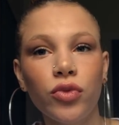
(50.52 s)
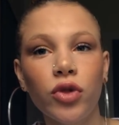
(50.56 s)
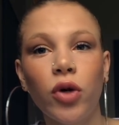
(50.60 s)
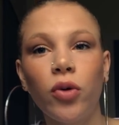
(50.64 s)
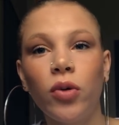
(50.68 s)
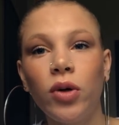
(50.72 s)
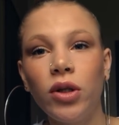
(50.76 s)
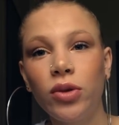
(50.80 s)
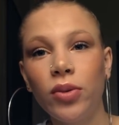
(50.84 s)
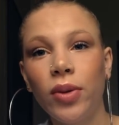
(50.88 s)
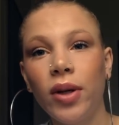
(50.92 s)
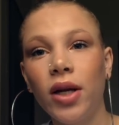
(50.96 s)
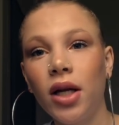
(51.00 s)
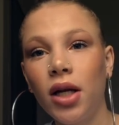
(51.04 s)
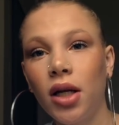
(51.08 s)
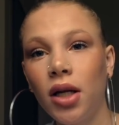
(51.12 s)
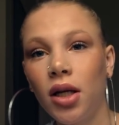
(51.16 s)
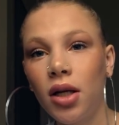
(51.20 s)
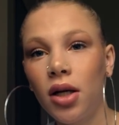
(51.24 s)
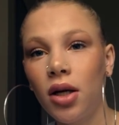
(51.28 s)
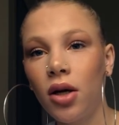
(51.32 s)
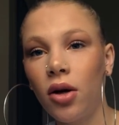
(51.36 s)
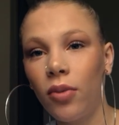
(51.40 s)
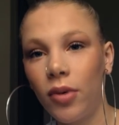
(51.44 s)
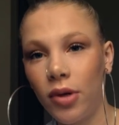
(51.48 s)
We twinning?
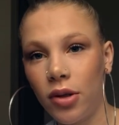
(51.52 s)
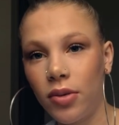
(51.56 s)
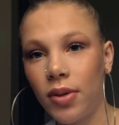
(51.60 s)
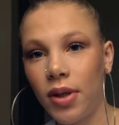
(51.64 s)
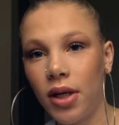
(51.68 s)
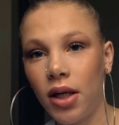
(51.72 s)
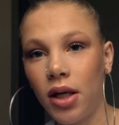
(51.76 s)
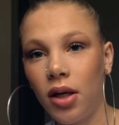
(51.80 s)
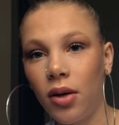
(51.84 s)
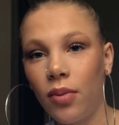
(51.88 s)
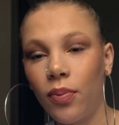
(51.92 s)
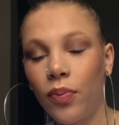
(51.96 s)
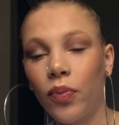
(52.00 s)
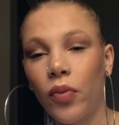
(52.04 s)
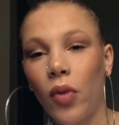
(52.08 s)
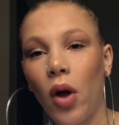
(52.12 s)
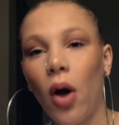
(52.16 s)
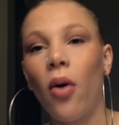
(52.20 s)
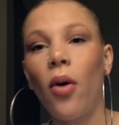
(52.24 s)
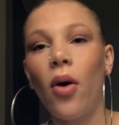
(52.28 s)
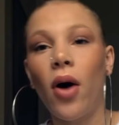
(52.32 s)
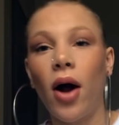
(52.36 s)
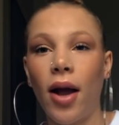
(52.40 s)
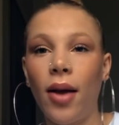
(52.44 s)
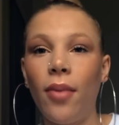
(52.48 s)
We twinning?
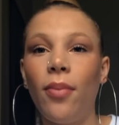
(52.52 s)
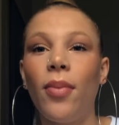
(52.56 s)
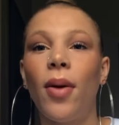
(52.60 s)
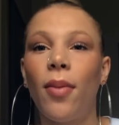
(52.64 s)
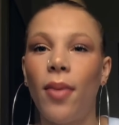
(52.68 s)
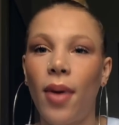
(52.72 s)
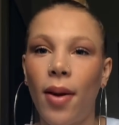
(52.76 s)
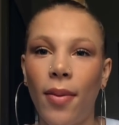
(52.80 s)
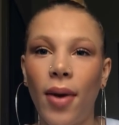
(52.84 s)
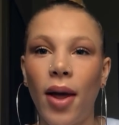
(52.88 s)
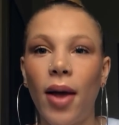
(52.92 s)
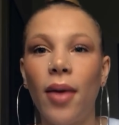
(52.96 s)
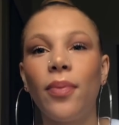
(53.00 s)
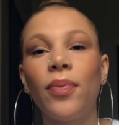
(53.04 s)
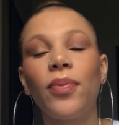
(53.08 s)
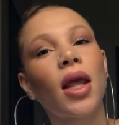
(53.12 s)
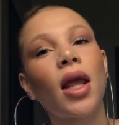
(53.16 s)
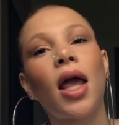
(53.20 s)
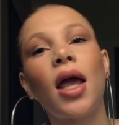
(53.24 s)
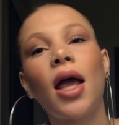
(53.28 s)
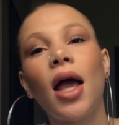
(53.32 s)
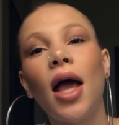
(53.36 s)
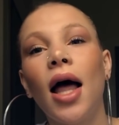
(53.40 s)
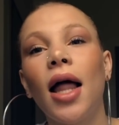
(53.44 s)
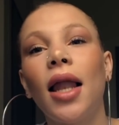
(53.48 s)
Alright, bet.
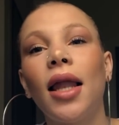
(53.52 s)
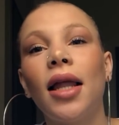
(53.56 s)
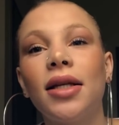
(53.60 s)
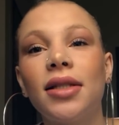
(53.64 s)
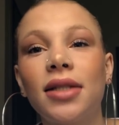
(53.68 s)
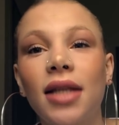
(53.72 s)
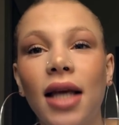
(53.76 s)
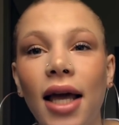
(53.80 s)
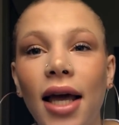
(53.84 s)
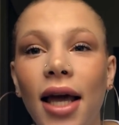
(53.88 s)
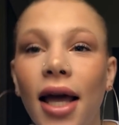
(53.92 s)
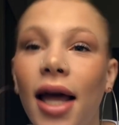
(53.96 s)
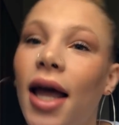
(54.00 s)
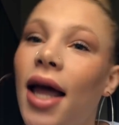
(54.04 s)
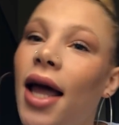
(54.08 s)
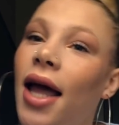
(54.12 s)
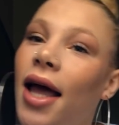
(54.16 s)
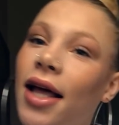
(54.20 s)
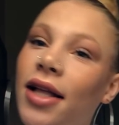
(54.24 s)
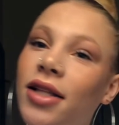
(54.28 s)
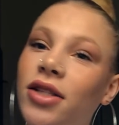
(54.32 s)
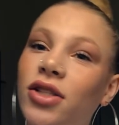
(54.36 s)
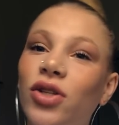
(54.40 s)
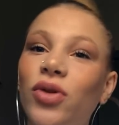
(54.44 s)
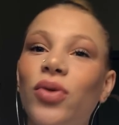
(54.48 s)
Let's get
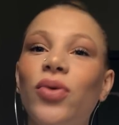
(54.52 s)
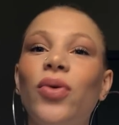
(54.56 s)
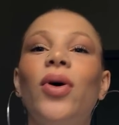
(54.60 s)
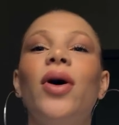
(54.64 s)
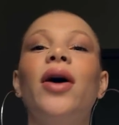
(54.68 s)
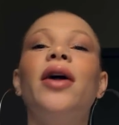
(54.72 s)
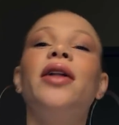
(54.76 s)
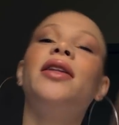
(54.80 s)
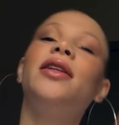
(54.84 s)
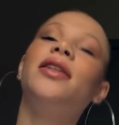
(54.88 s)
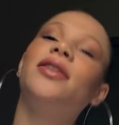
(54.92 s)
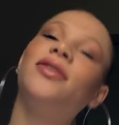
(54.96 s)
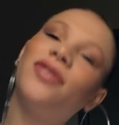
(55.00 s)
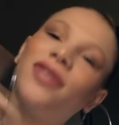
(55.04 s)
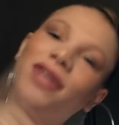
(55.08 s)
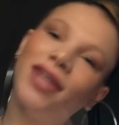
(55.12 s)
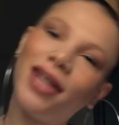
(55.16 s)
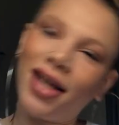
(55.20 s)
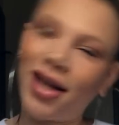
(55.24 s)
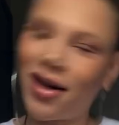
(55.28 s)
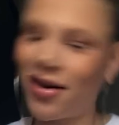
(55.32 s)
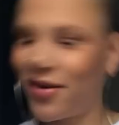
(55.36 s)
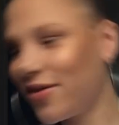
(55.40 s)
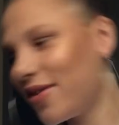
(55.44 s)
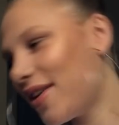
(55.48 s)
into this
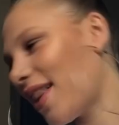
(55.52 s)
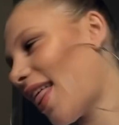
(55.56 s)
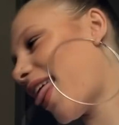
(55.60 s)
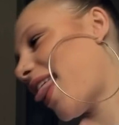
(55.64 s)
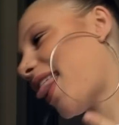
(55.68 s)
video.